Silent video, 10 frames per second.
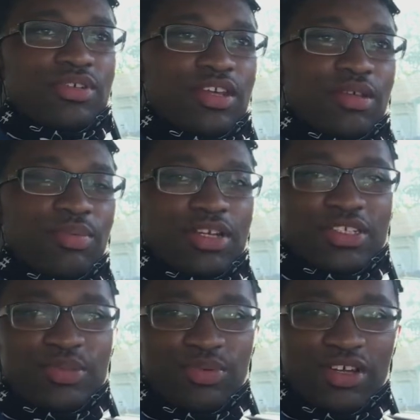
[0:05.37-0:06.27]
another
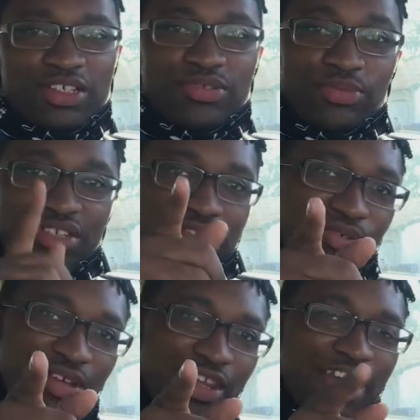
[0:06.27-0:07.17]
PlusU production where
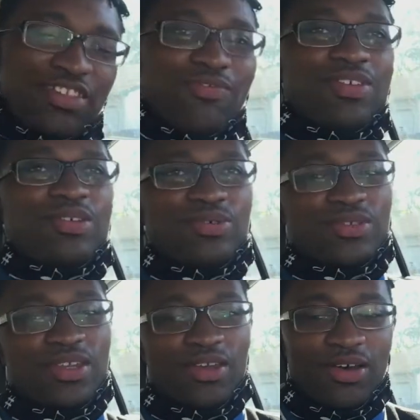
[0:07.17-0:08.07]
you can light the fuse